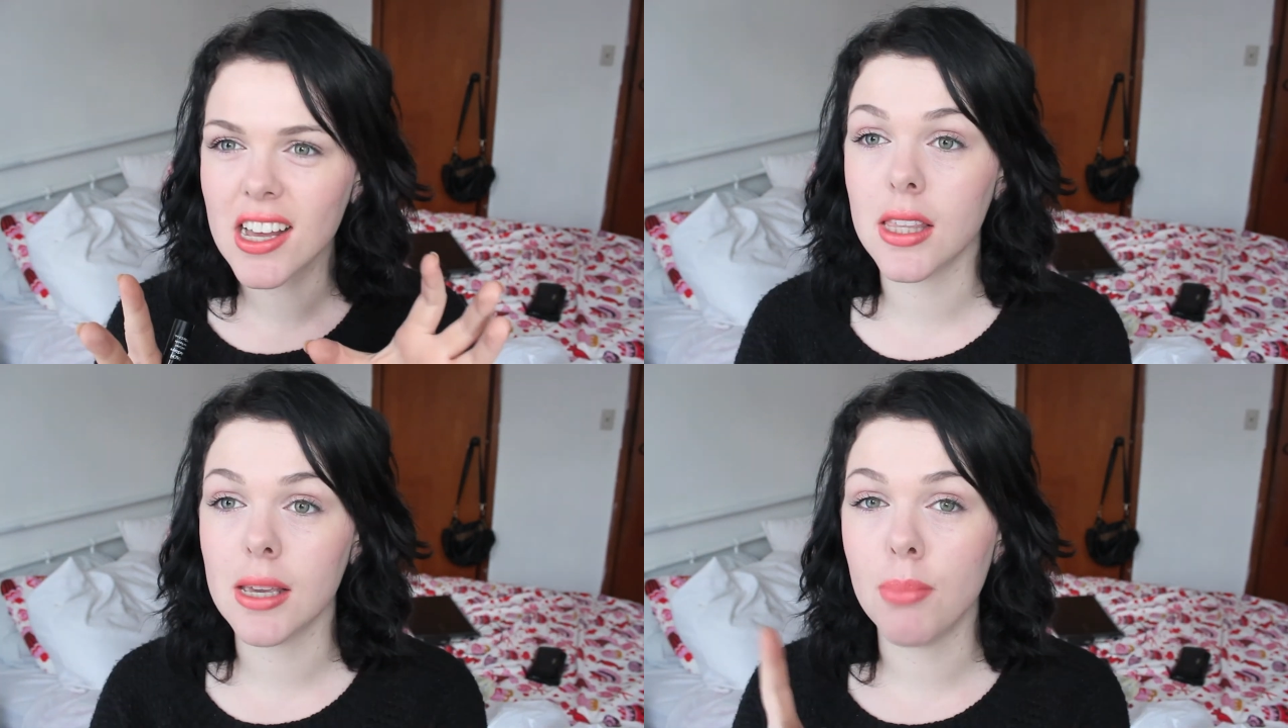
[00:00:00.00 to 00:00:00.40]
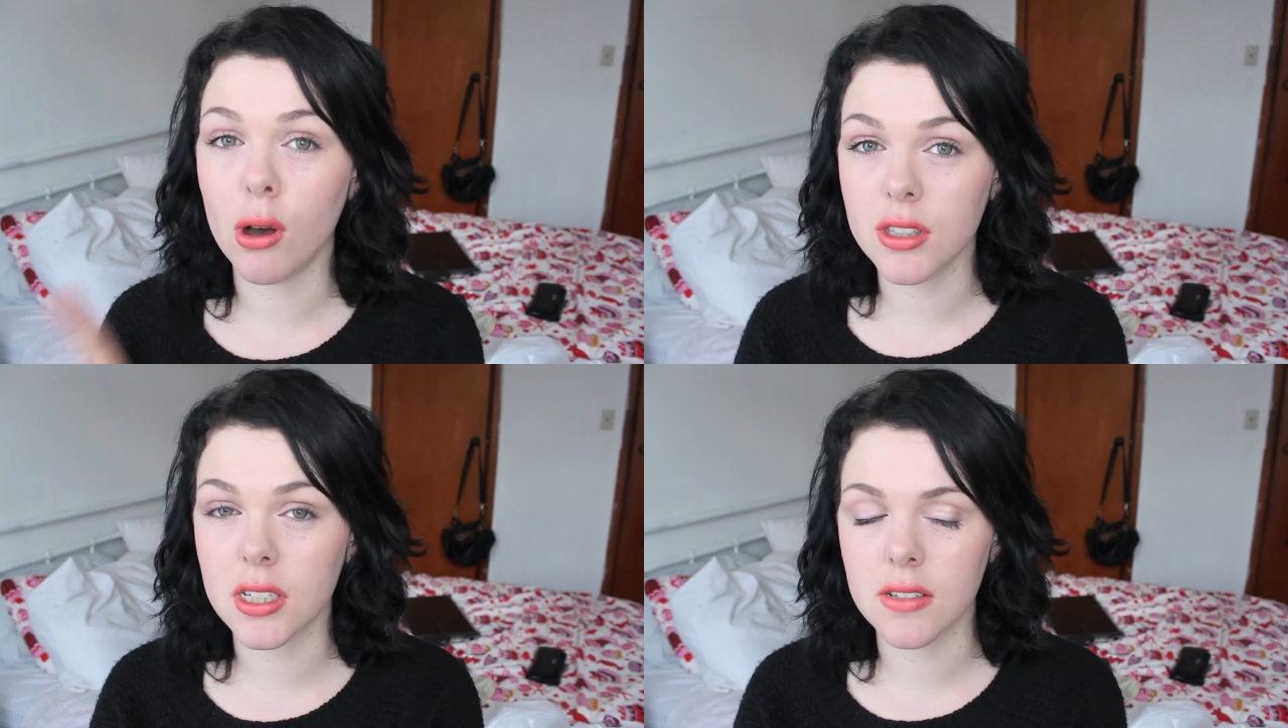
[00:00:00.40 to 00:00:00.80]
The
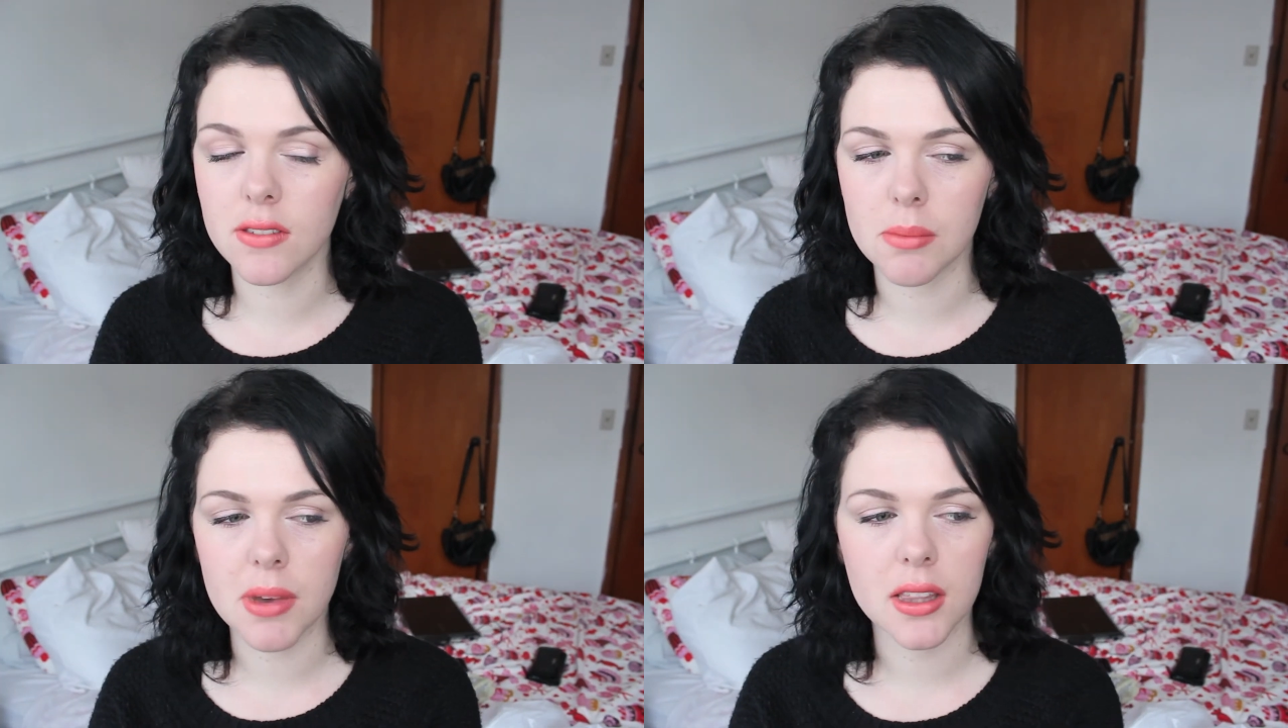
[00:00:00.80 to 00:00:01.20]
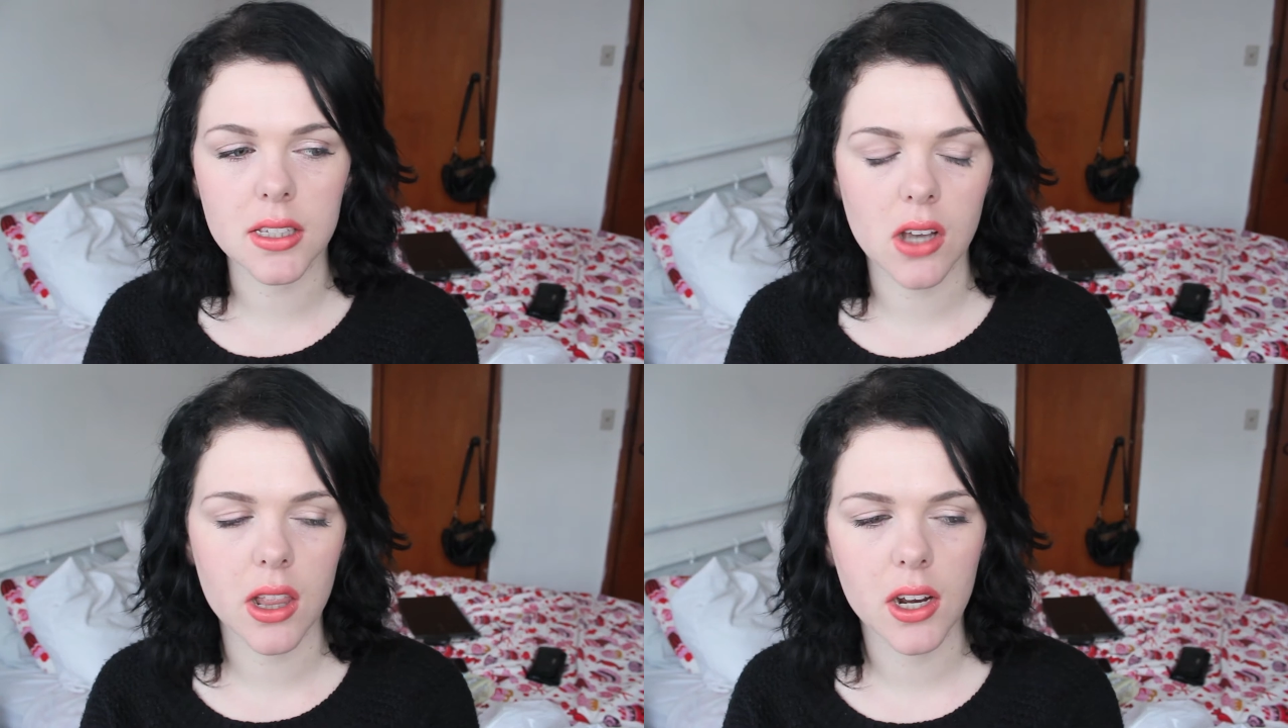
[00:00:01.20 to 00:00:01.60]
positives about
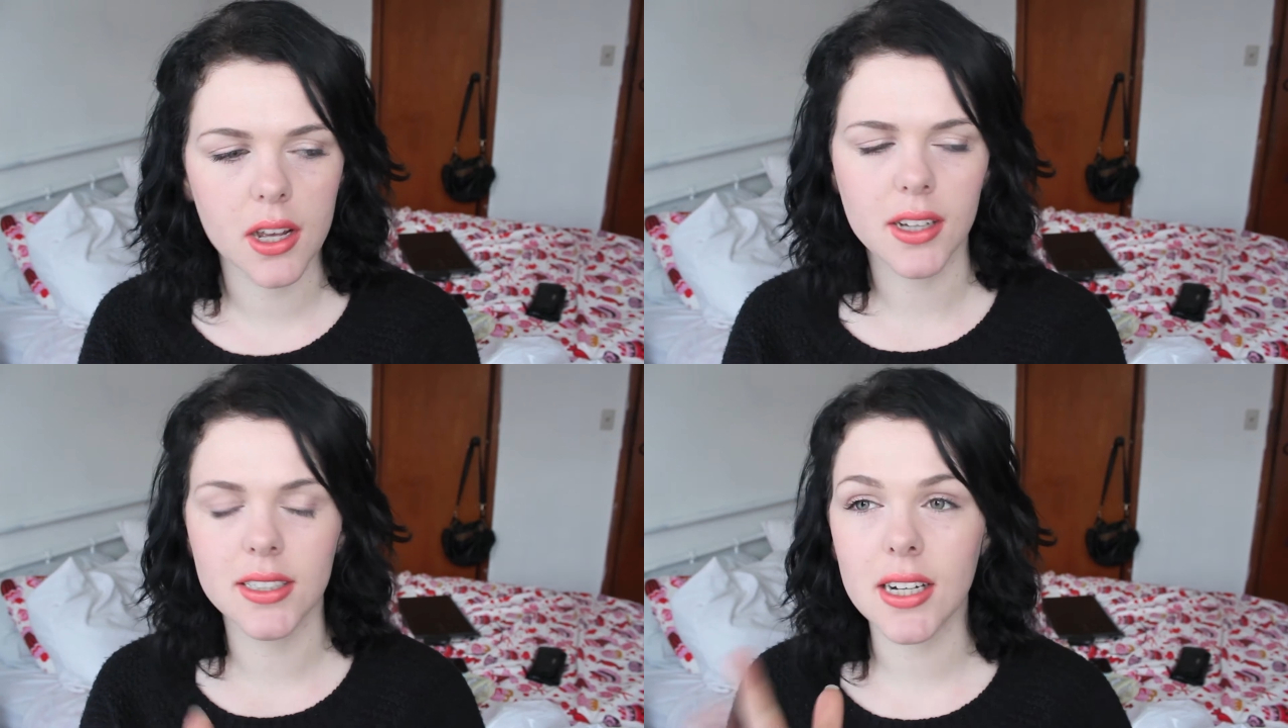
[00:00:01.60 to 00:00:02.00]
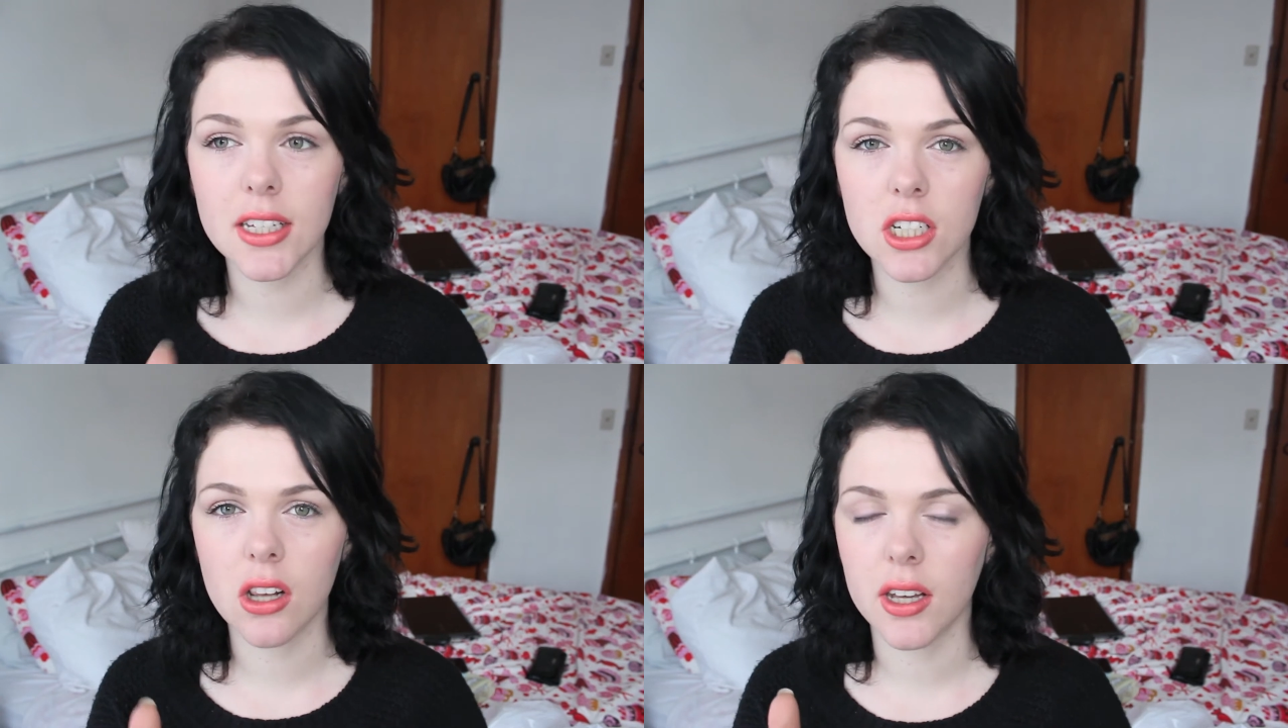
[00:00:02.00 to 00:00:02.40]
this eyeliner, I did actually